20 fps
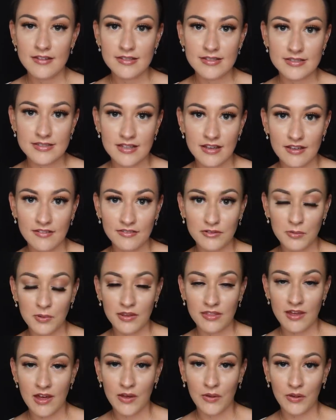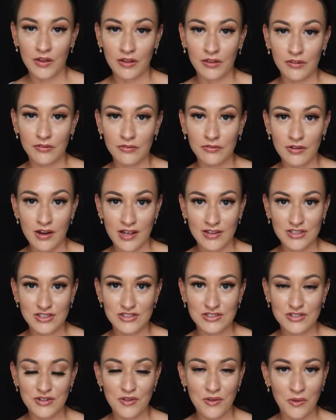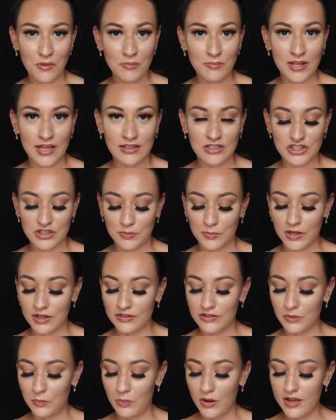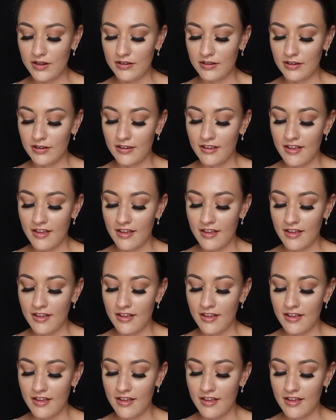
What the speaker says: served with our fresh homemade ciabatta bread